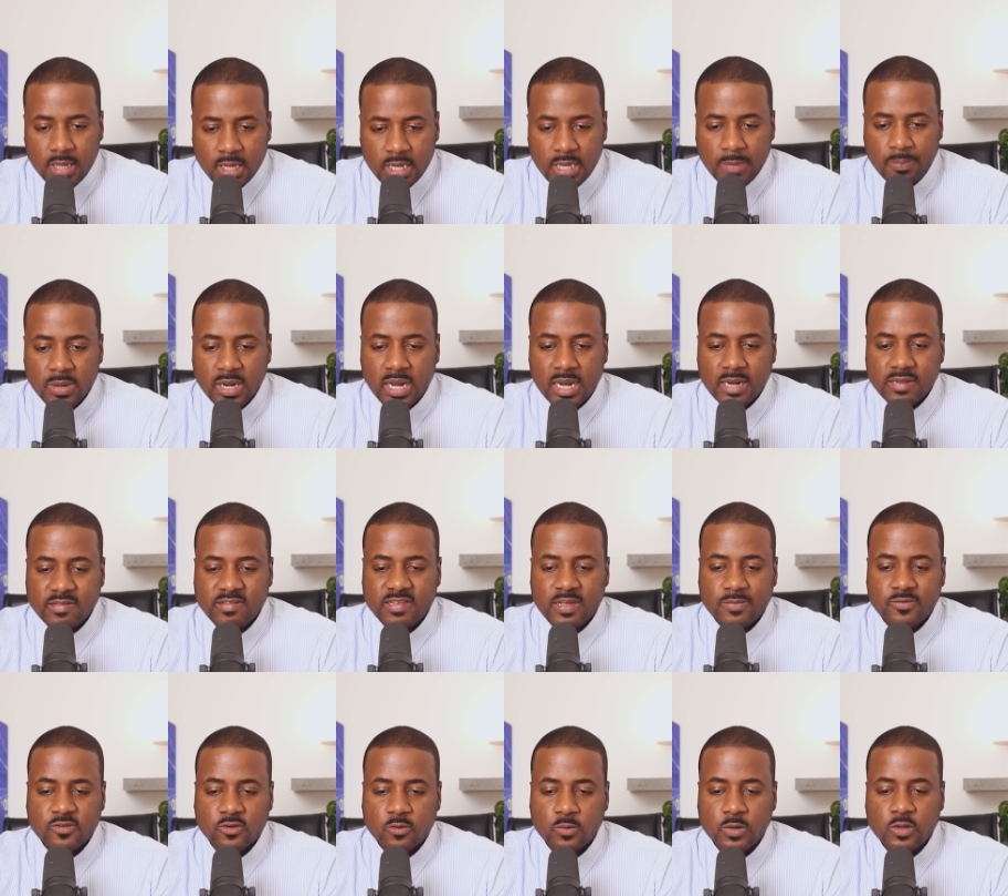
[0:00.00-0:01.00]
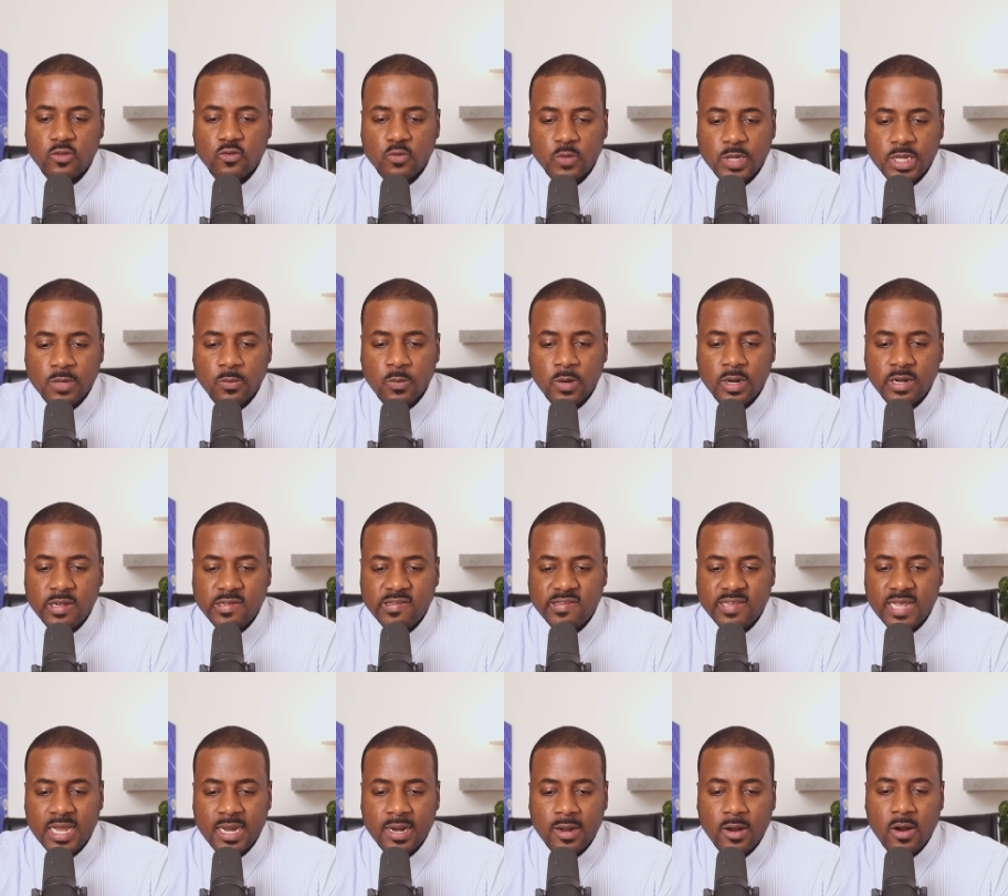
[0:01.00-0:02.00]
he put out a subsequent tweet where he
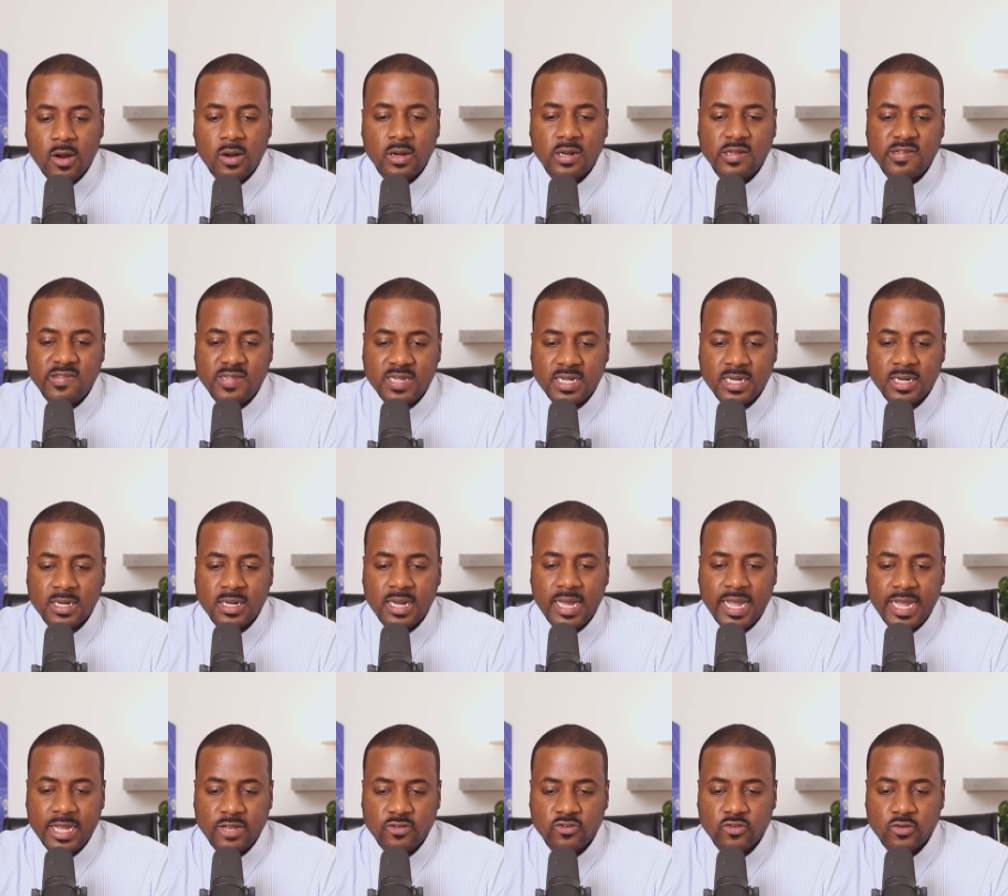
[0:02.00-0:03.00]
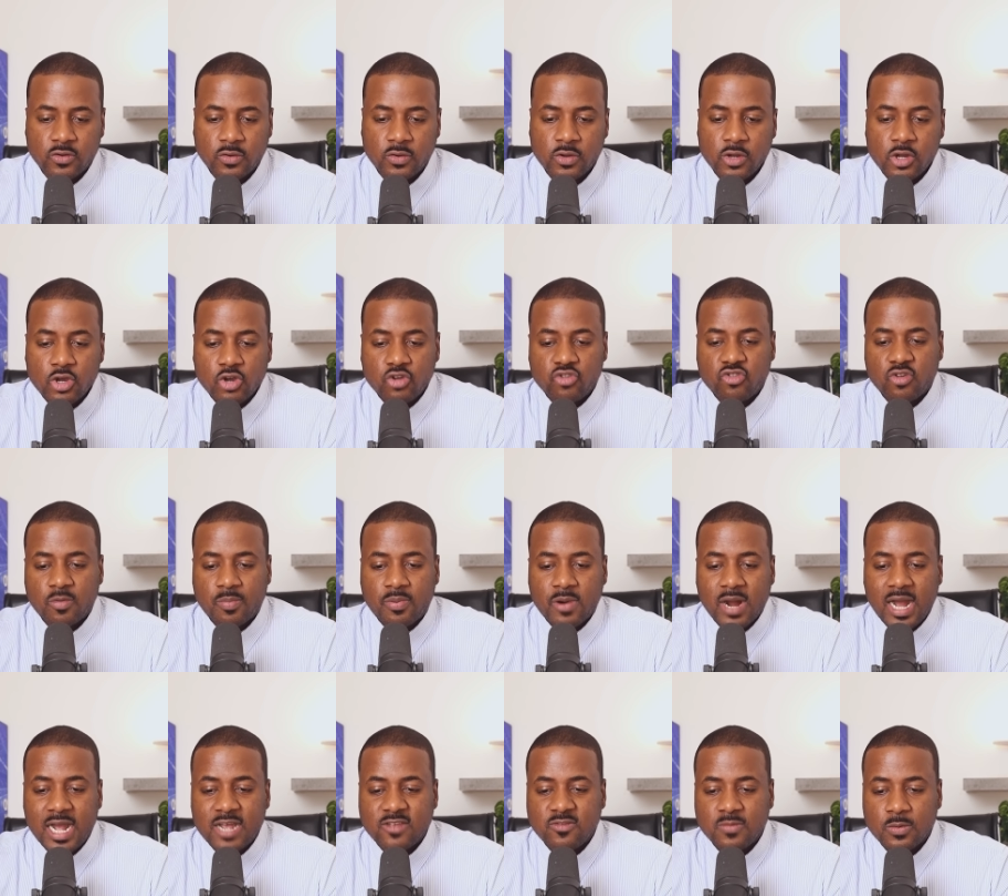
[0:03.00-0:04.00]
said, Ernestine and Hazel
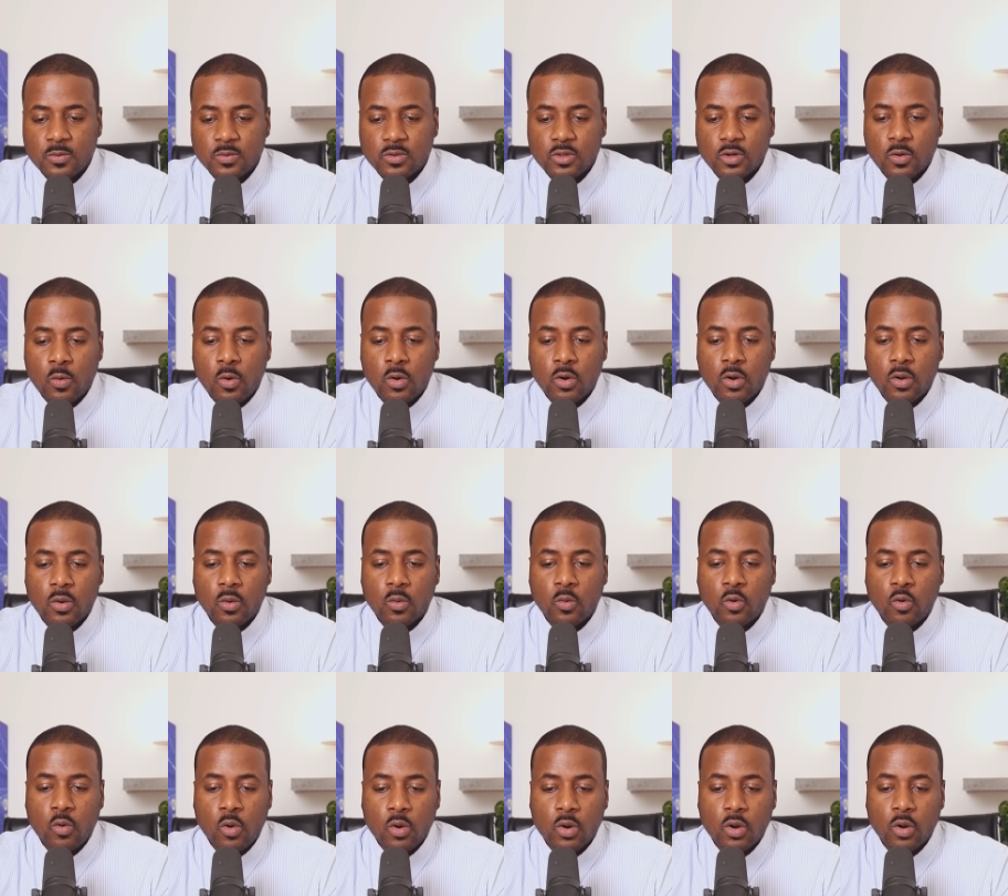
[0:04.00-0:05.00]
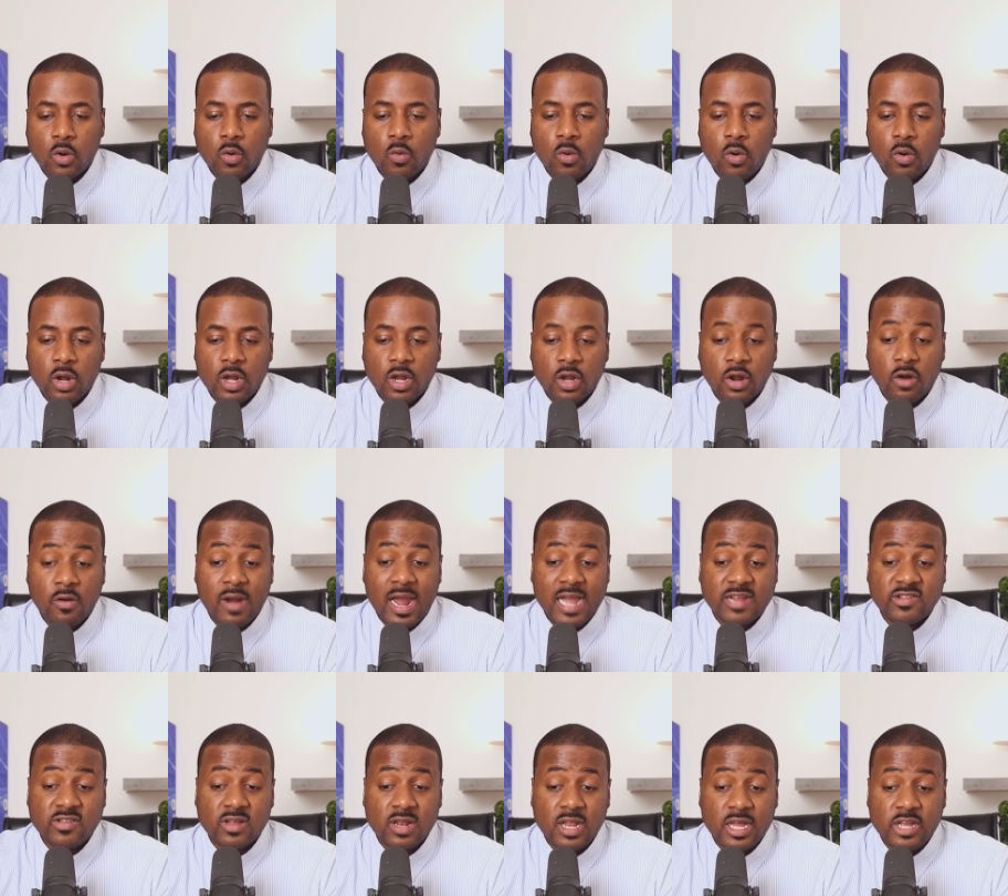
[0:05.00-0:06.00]
surprised me with a quote, quote unquote
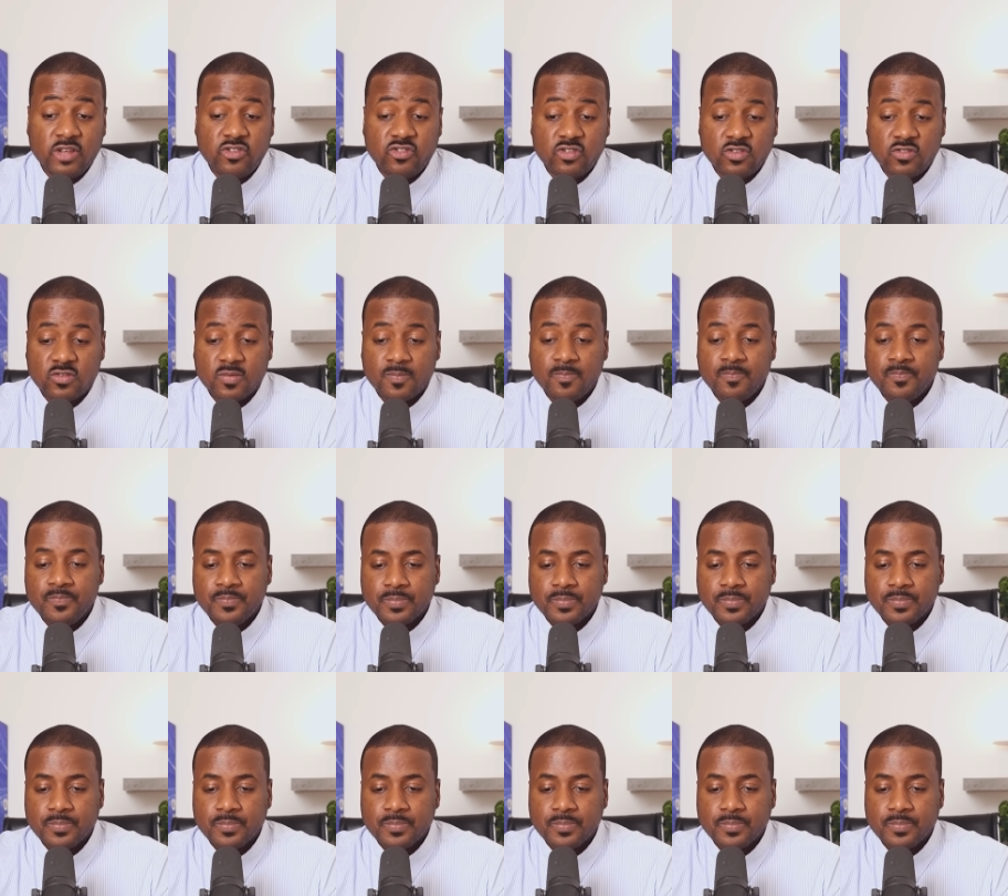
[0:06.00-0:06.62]
congratulations